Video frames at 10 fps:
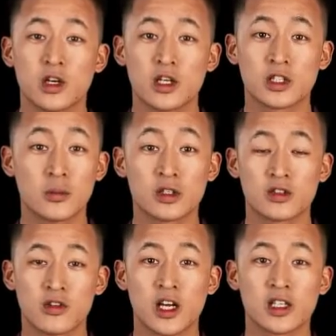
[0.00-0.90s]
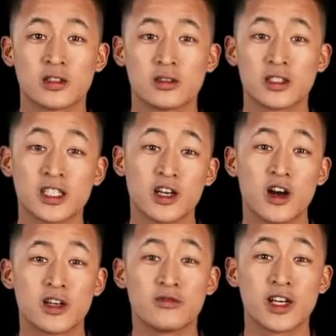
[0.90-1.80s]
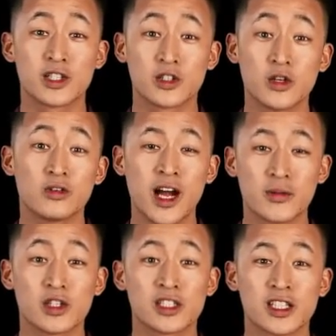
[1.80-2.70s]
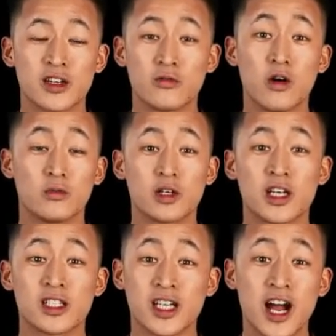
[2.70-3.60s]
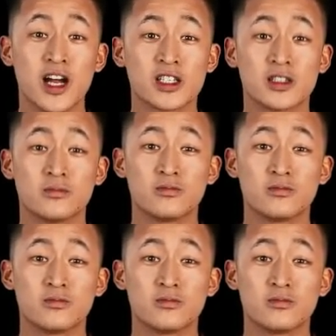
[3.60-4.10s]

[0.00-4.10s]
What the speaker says: Double Strike. This card inflicts 2 damage instead of 1 when it attacks.